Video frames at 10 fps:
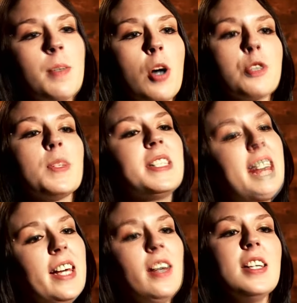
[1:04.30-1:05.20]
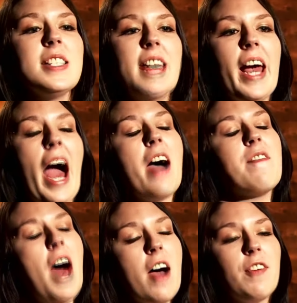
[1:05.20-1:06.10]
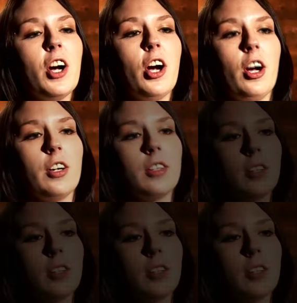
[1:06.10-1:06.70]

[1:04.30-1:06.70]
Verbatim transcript: the most ridiculous thing I've ever heard.